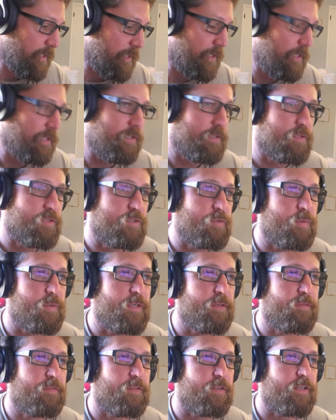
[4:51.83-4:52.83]
it's
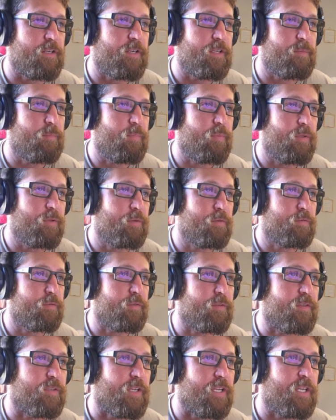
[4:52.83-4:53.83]
12:30, beautiful
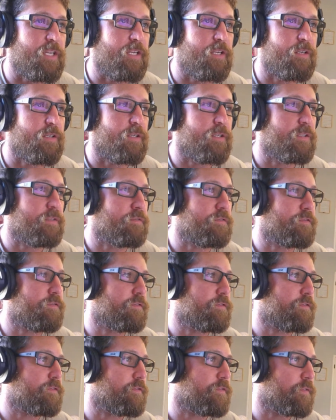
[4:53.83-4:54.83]
day here in
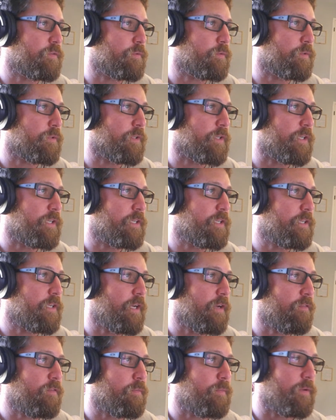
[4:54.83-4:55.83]
Florida.
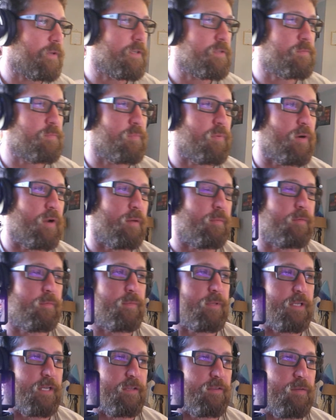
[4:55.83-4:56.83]
Everybody's
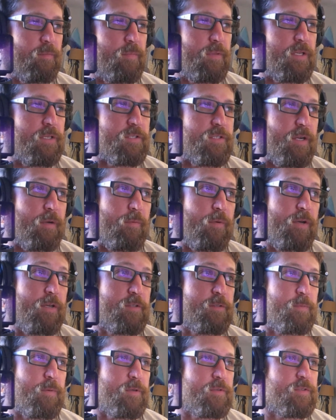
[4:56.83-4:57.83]
probably at the beach. I was
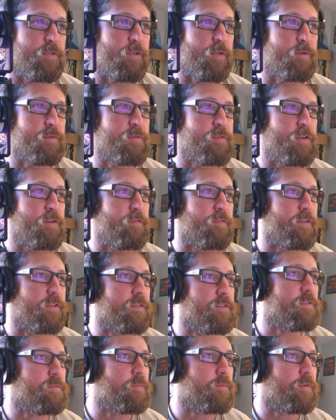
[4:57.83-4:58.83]
supposed to go surfing
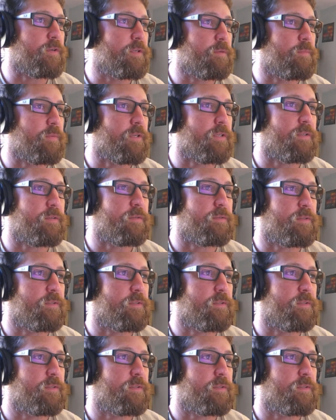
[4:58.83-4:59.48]
this morning, but